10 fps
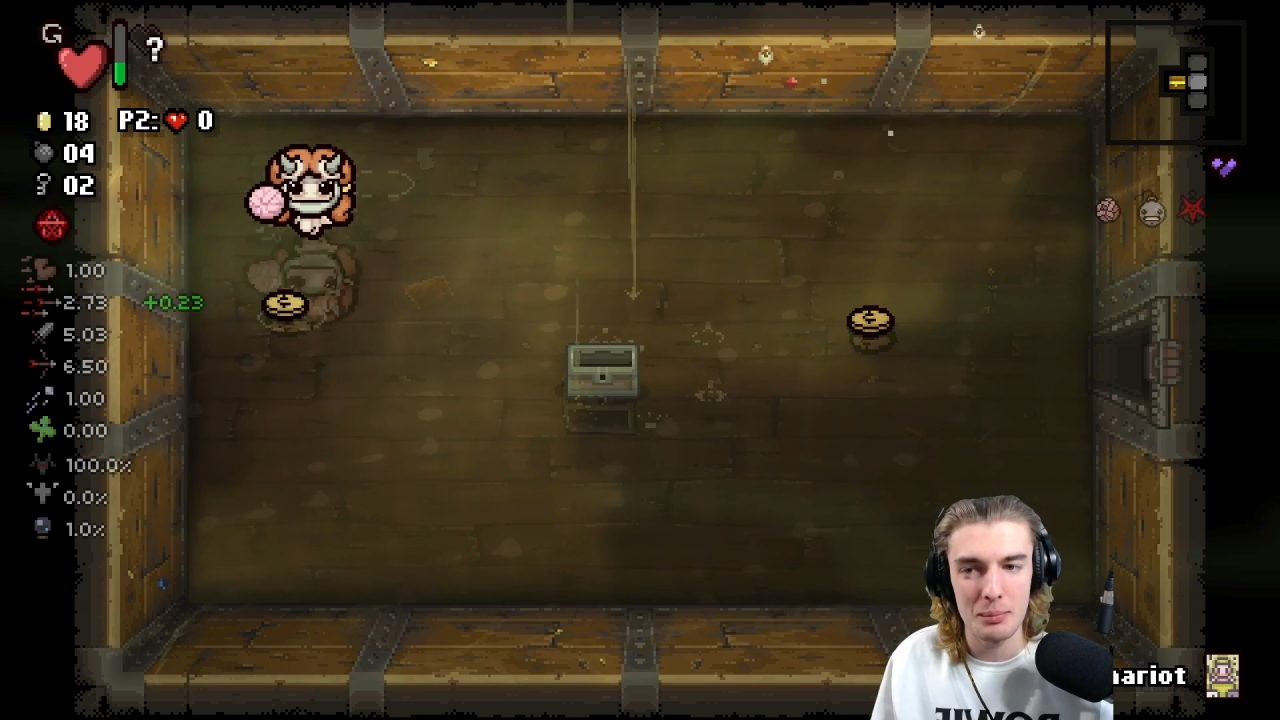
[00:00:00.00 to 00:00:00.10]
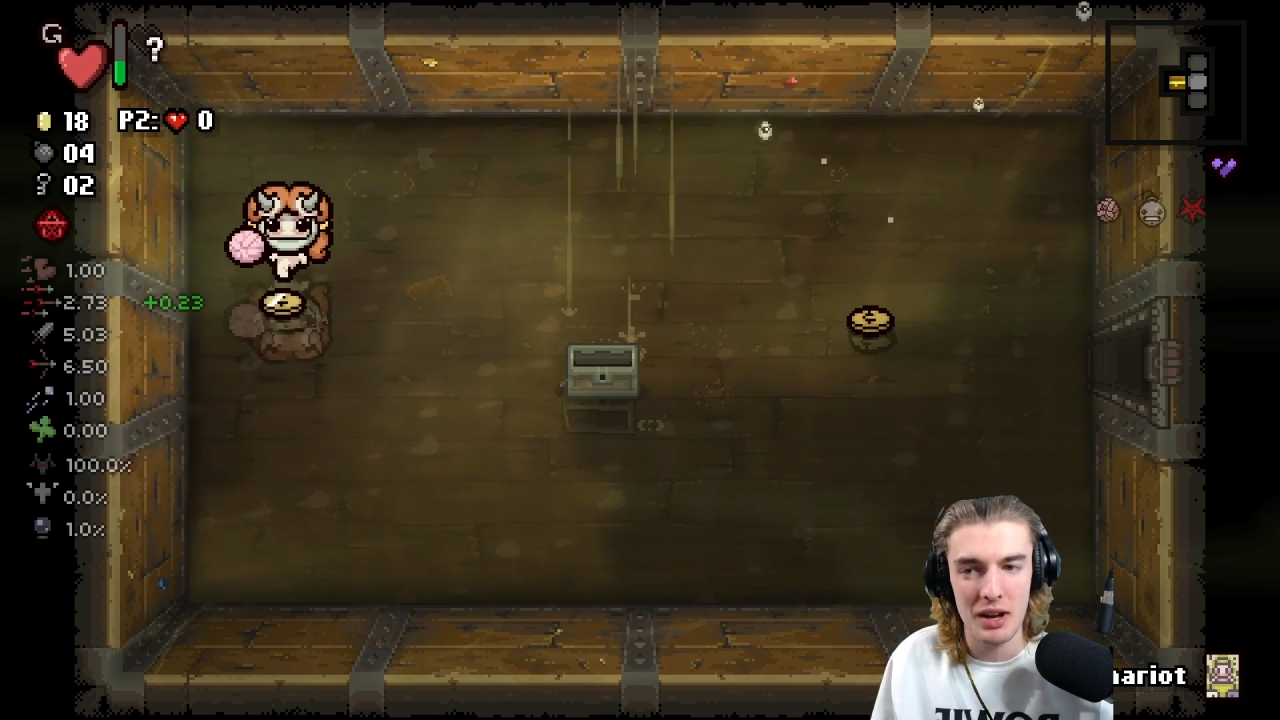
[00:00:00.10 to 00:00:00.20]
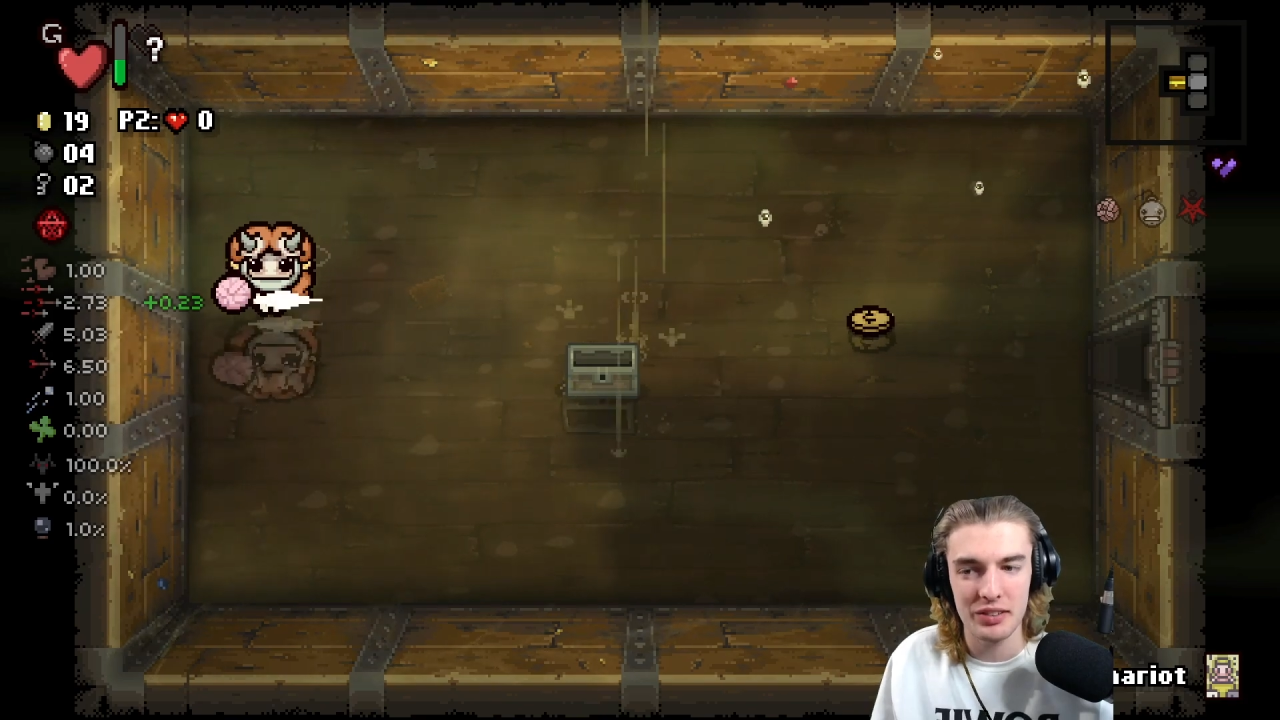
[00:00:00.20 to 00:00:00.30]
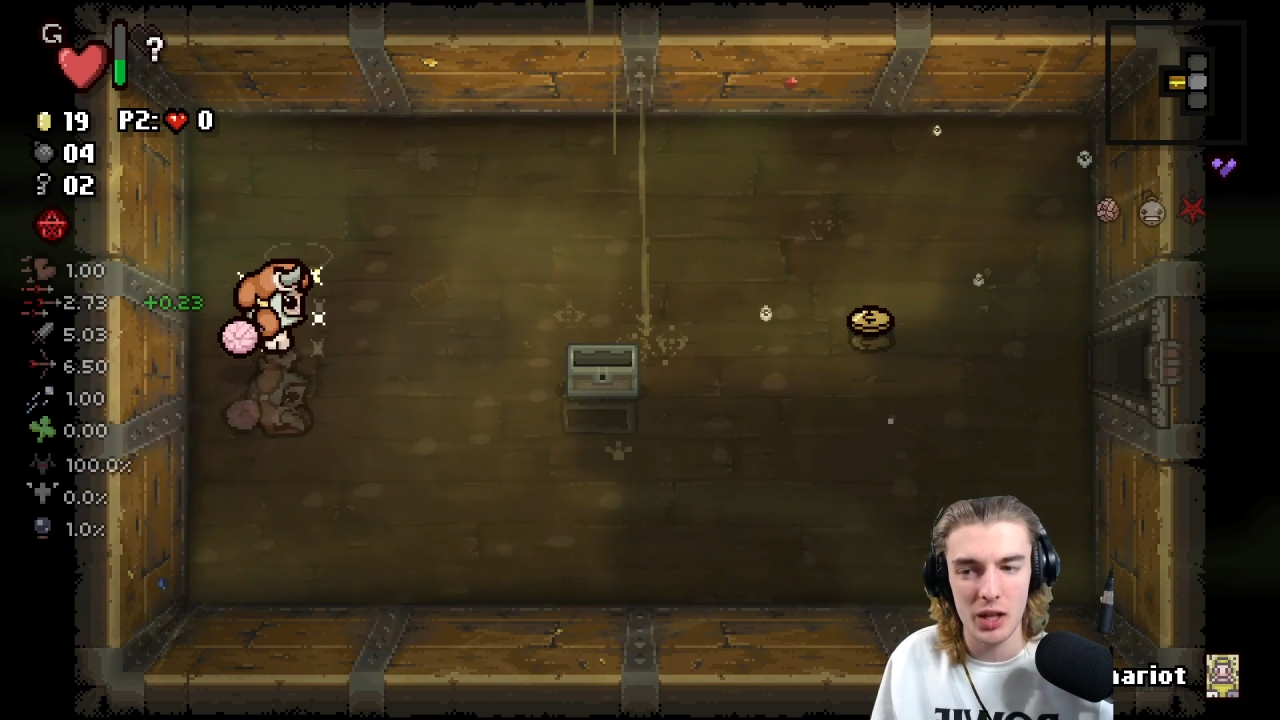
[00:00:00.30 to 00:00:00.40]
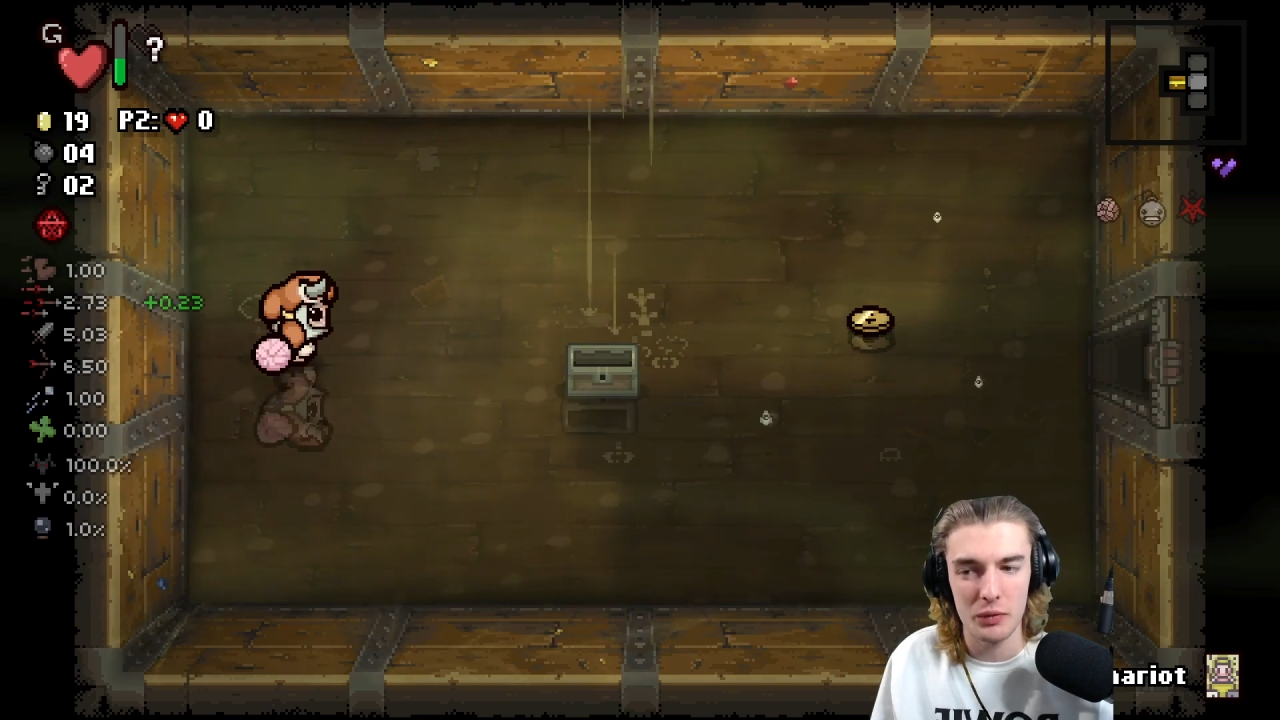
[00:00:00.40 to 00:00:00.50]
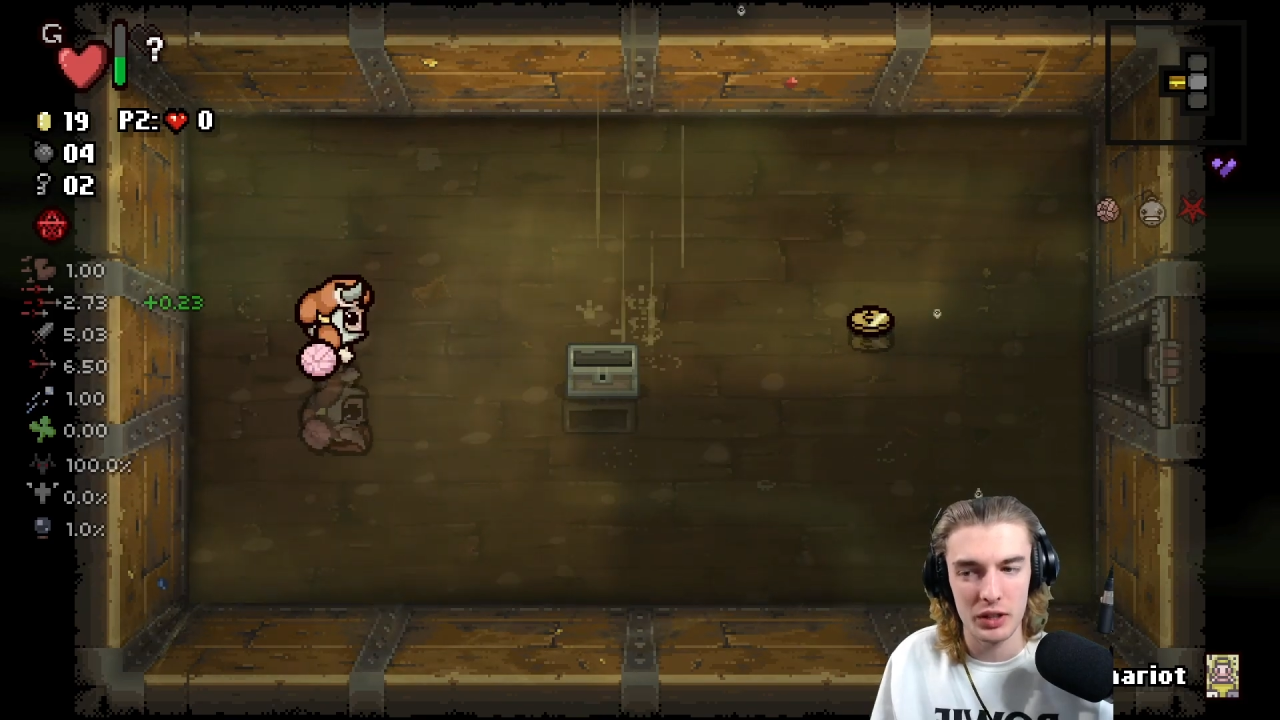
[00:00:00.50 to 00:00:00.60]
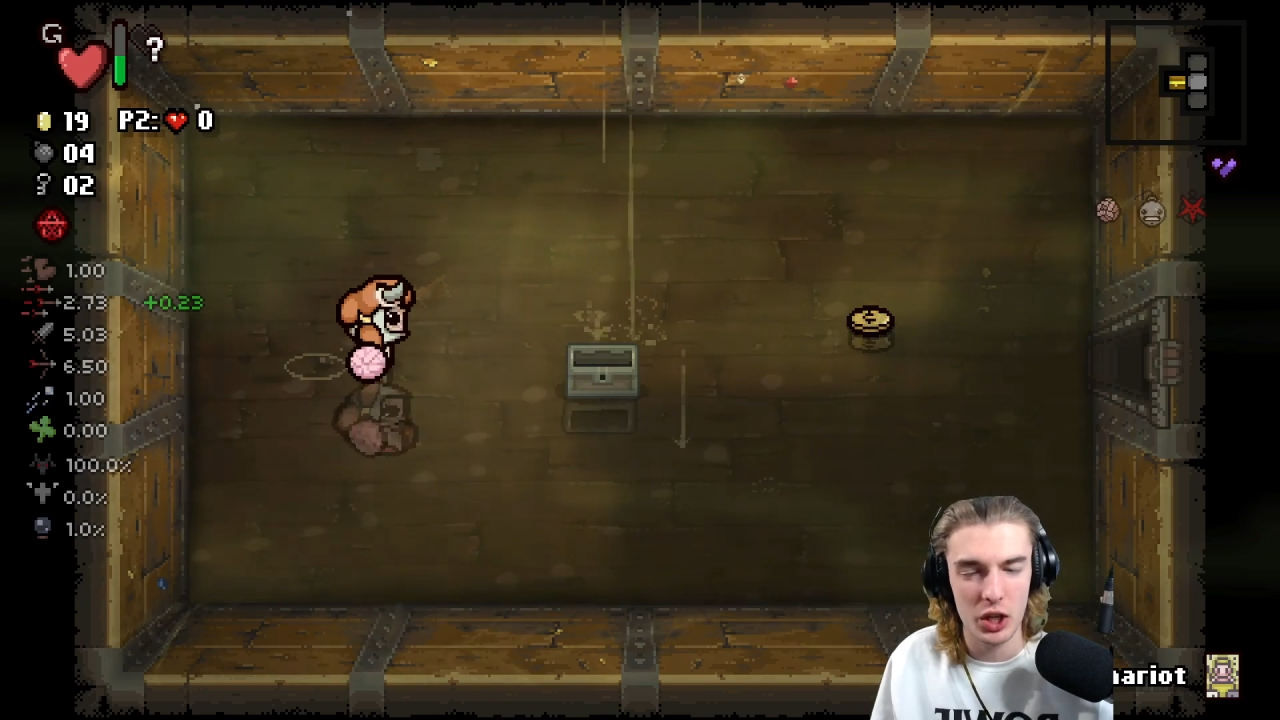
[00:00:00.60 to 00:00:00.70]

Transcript: myself at